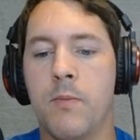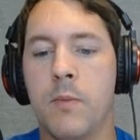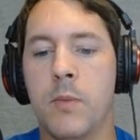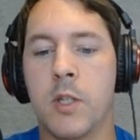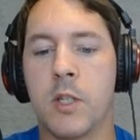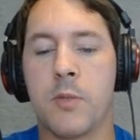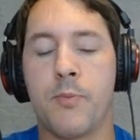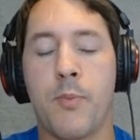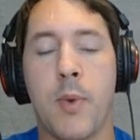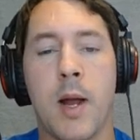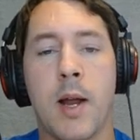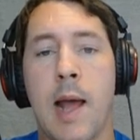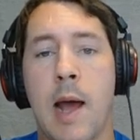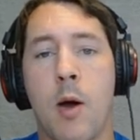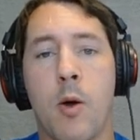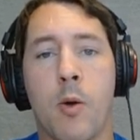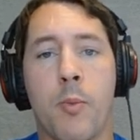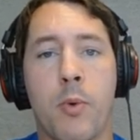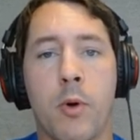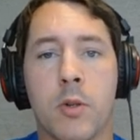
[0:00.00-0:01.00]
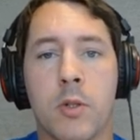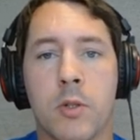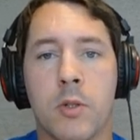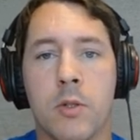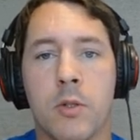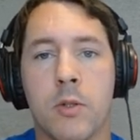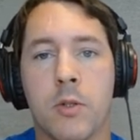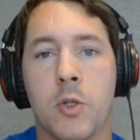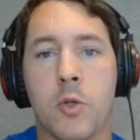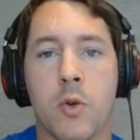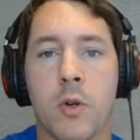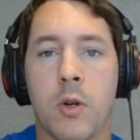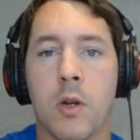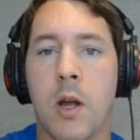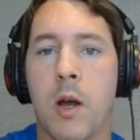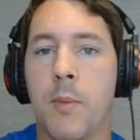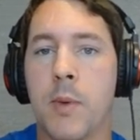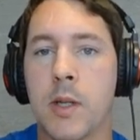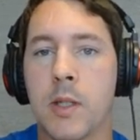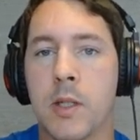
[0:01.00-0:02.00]
despite our personal
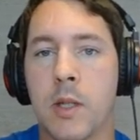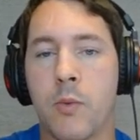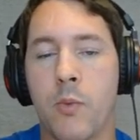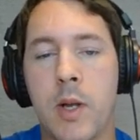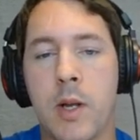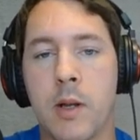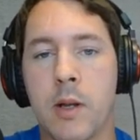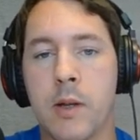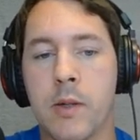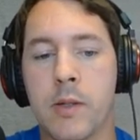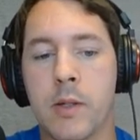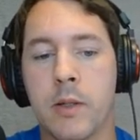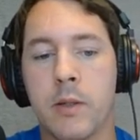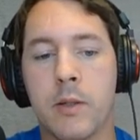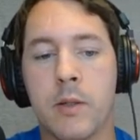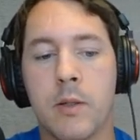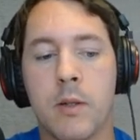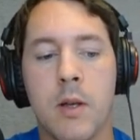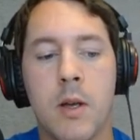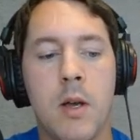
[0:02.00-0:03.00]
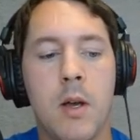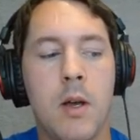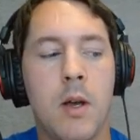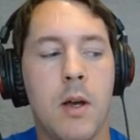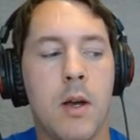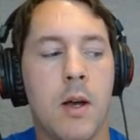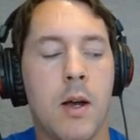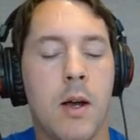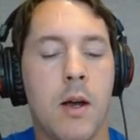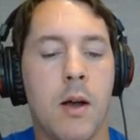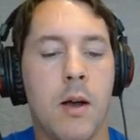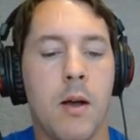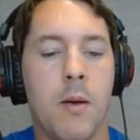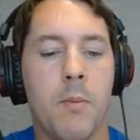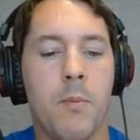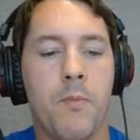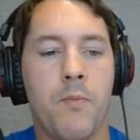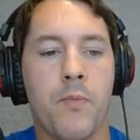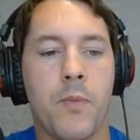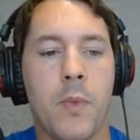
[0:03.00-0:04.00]
shortcomings and weaknesses. There
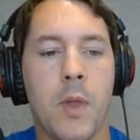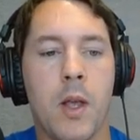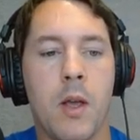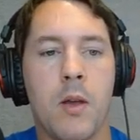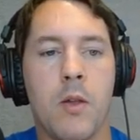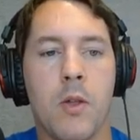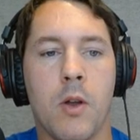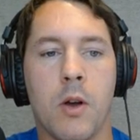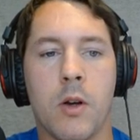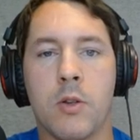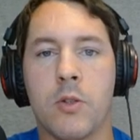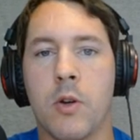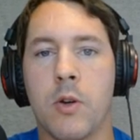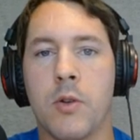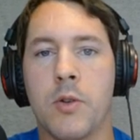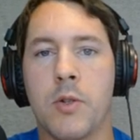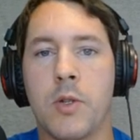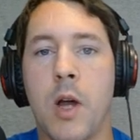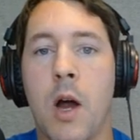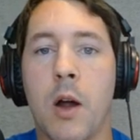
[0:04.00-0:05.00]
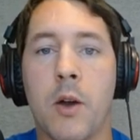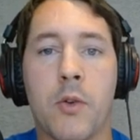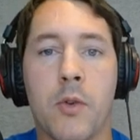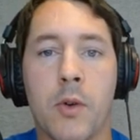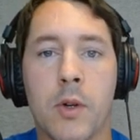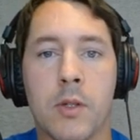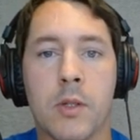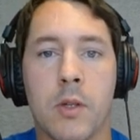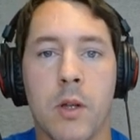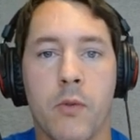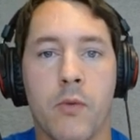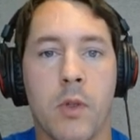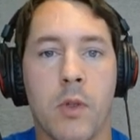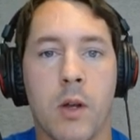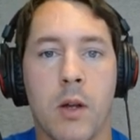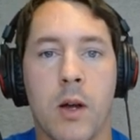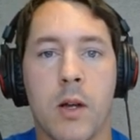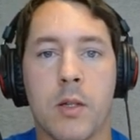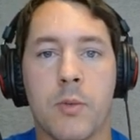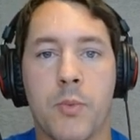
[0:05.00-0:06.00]
are certain doctrines of
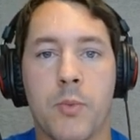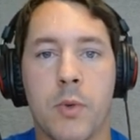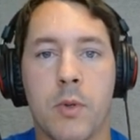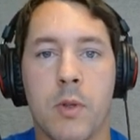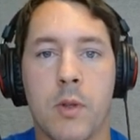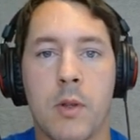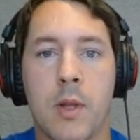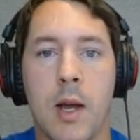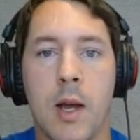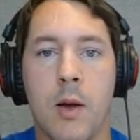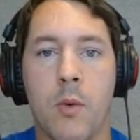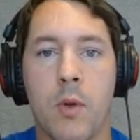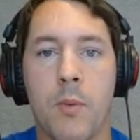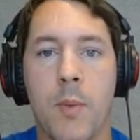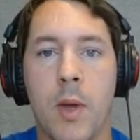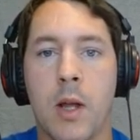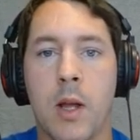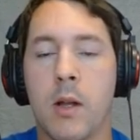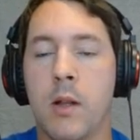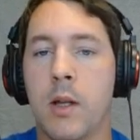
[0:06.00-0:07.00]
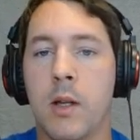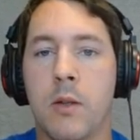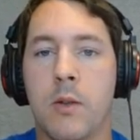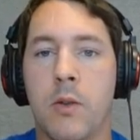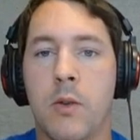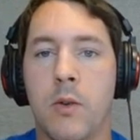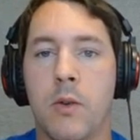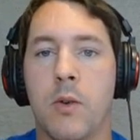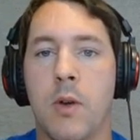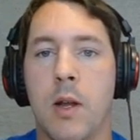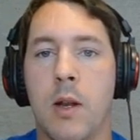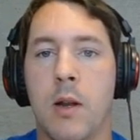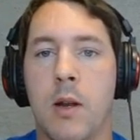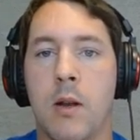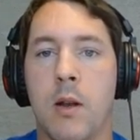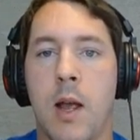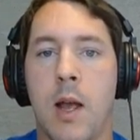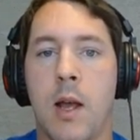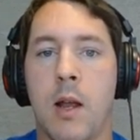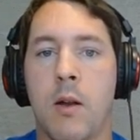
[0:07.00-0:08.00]
the gospel that we may cling to
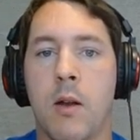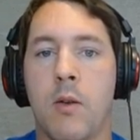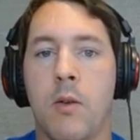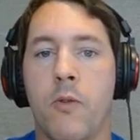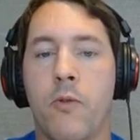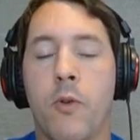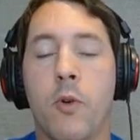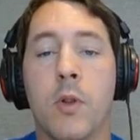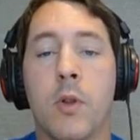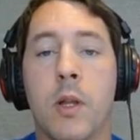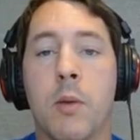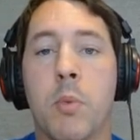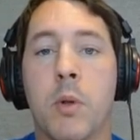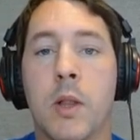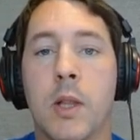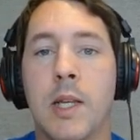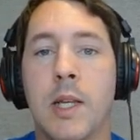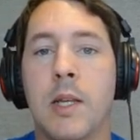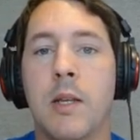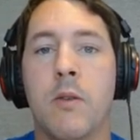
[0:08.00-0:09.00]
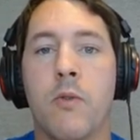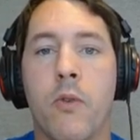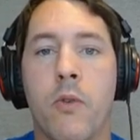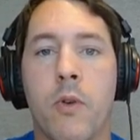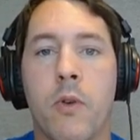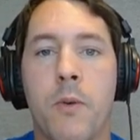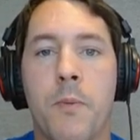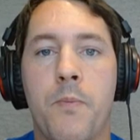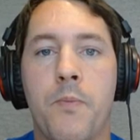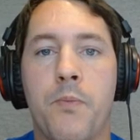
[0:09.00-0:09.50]
and fully believe.